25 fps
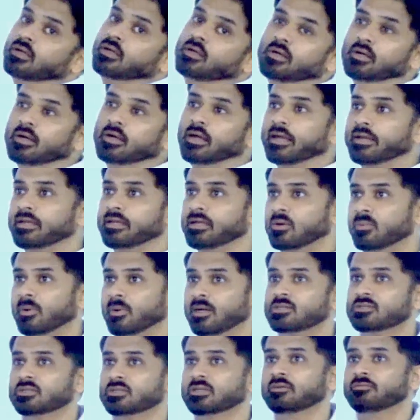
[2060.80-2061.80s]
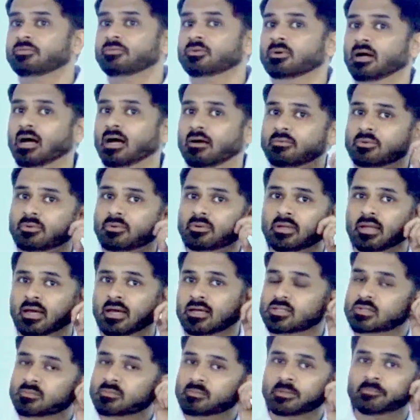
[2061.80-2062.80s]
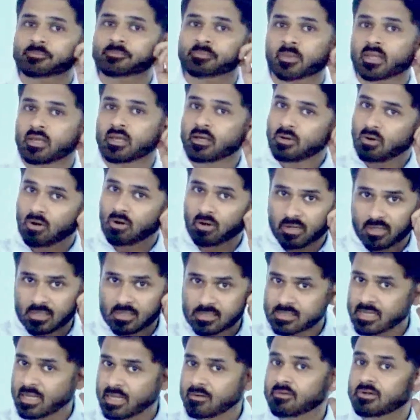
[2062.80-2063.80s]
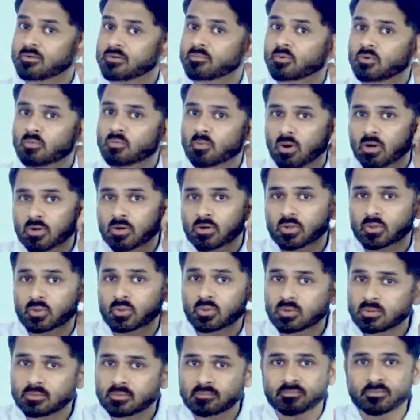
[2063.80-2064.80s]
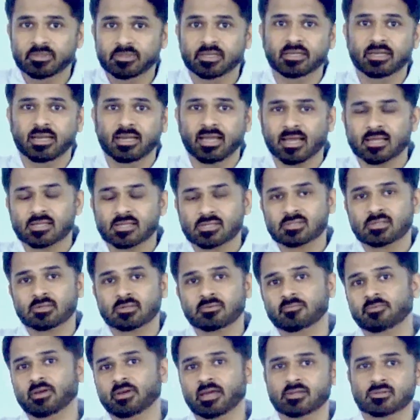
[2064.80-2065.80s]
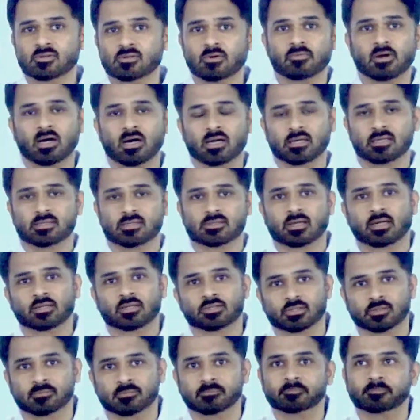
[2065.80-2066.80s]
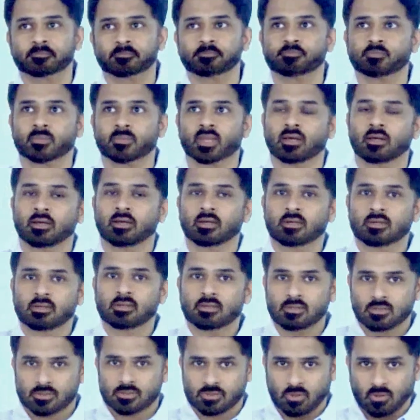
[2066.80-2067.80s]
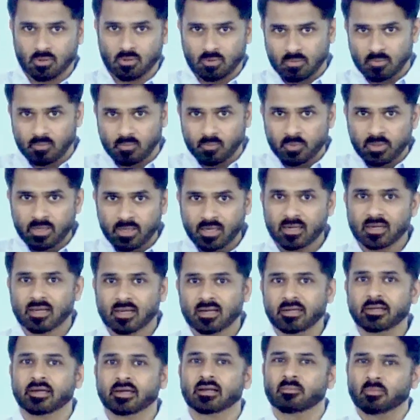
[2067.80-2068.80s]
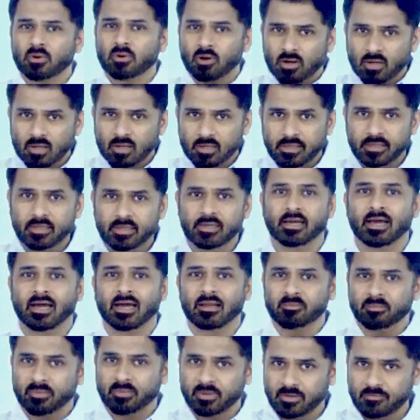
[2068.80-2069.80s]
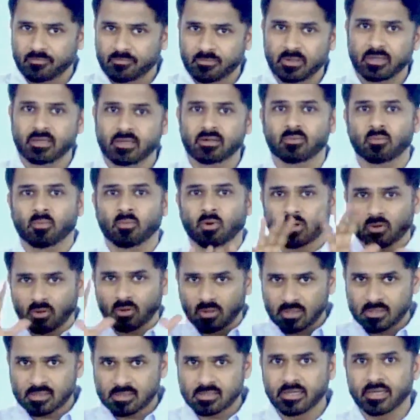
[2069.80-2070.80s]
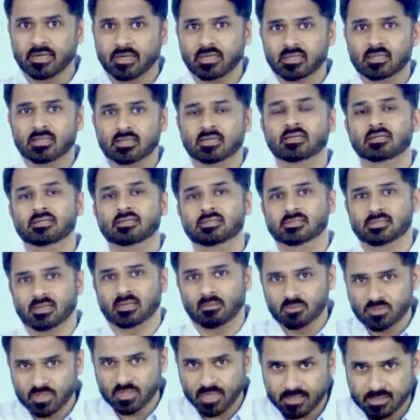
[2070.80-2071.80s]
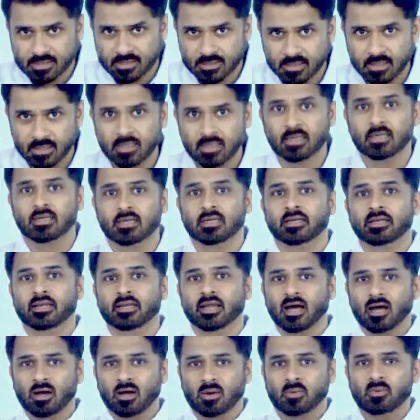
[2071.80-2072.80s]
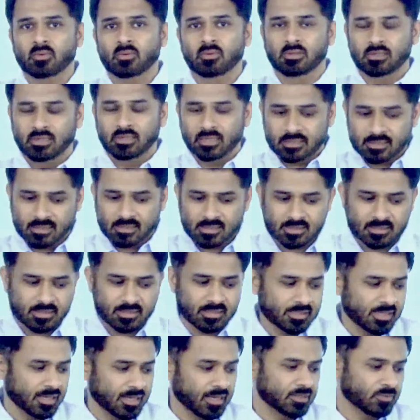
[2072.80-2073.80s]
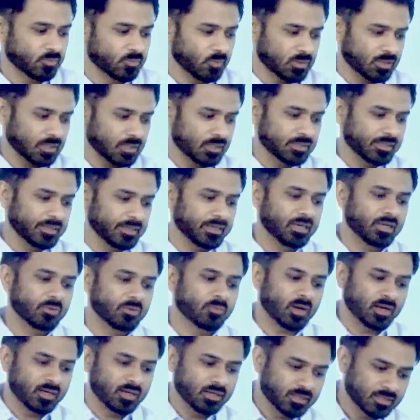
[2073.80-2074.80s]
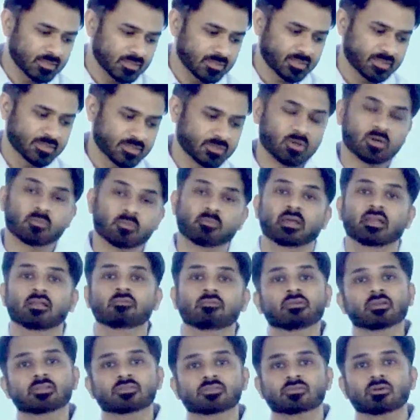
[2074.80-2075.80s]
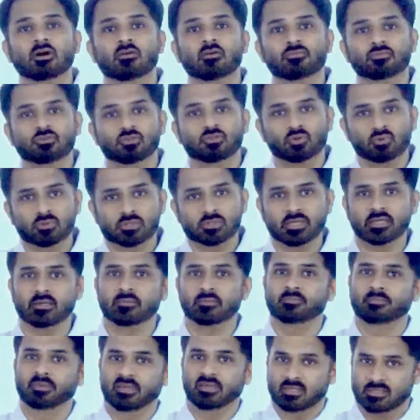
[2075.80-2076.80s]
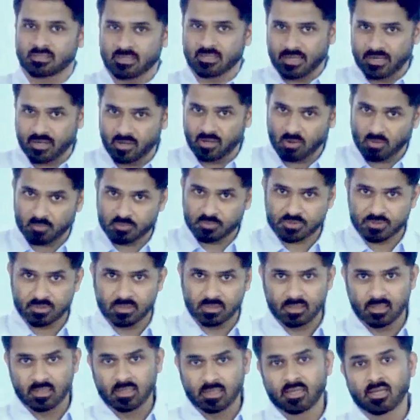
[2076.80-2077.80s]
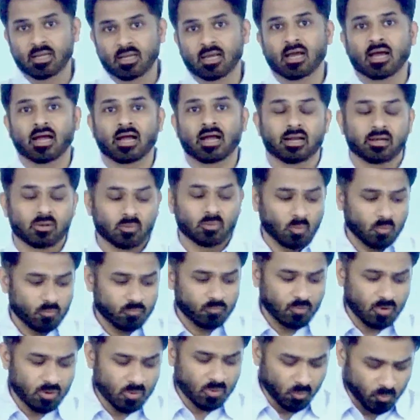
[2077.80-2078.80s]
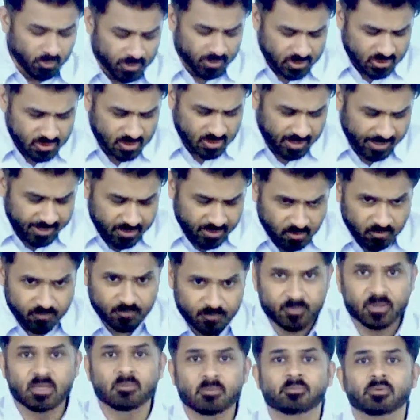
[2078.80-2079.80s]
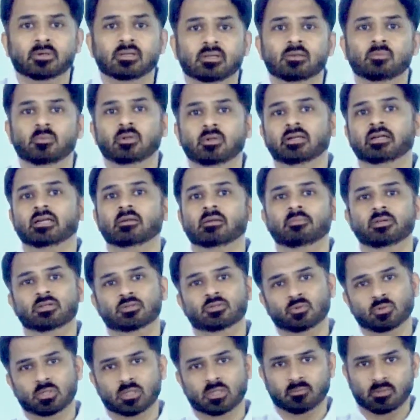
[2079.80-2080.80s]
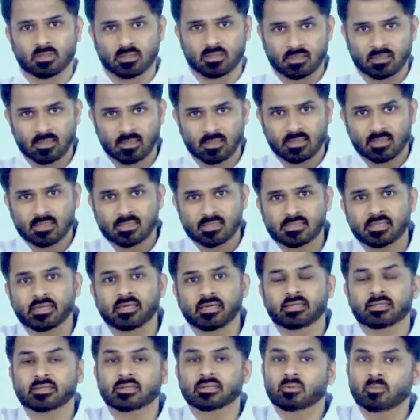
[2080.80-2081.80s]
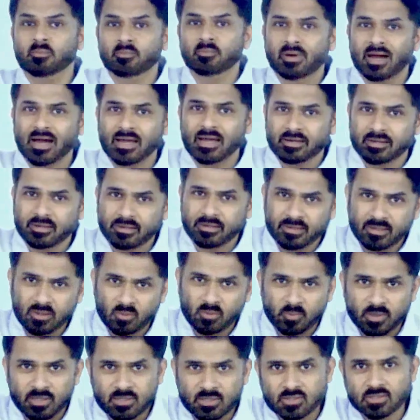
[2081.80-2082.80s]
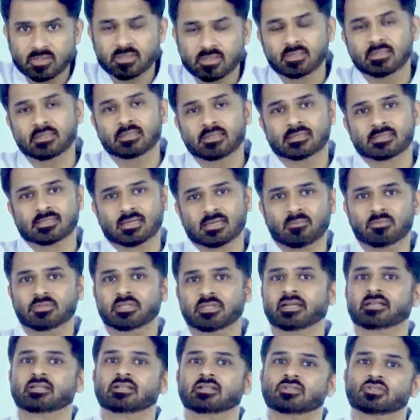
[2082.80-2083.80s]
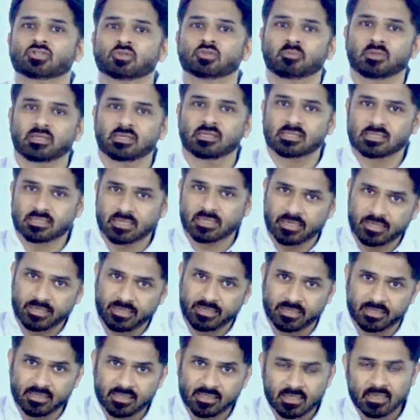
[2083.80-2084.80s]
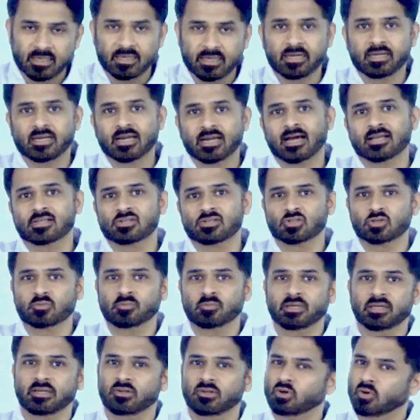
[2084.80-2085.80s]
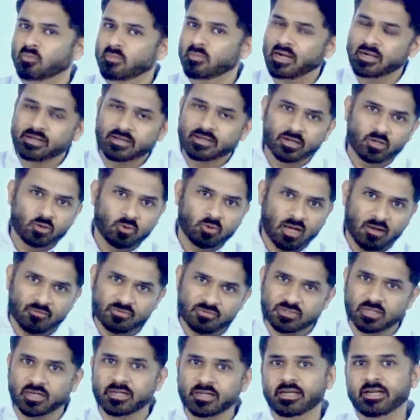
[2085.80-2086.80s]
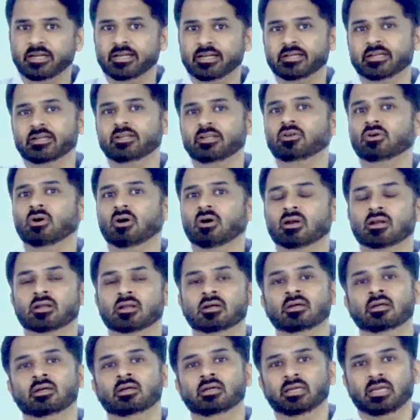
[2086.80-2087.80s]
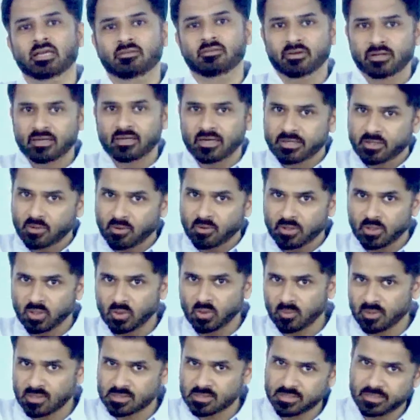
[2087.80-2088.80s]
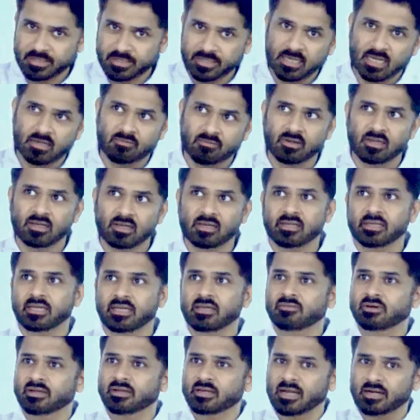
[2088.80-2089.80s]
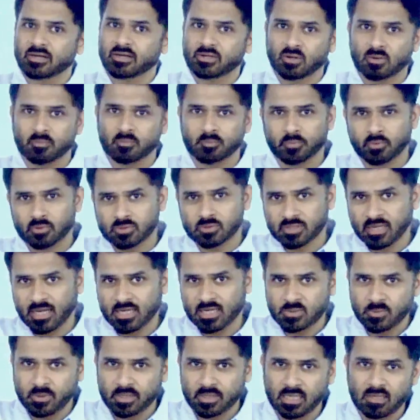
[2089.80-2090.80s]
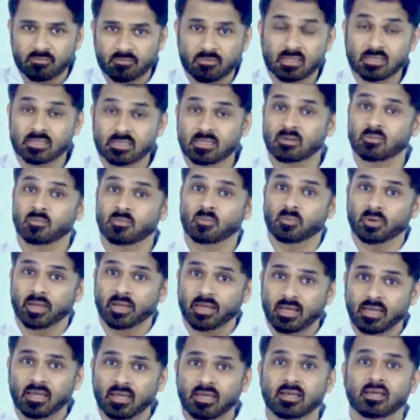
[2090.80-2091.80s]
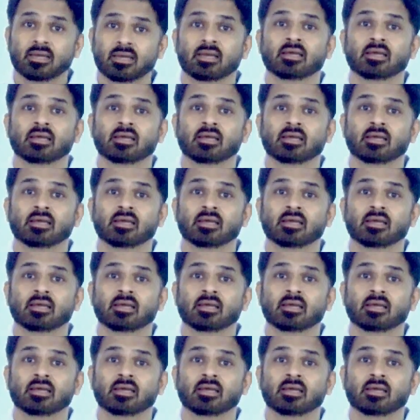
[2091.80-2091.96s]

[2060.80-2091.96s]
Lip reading: Any question if you have, you can ask me, or else I will move on to the next phase of our discussion. So we are clear broadly and briefly what all is there in the subject. Now let us see that what are the advantages or benefits of choosing PSIR optional, and for which kind of people will it be suitable. See, the manner in which the subject is to be studied, it has to be, no matter you have studied it in your, even at your university level, even at your postgraduate level, the way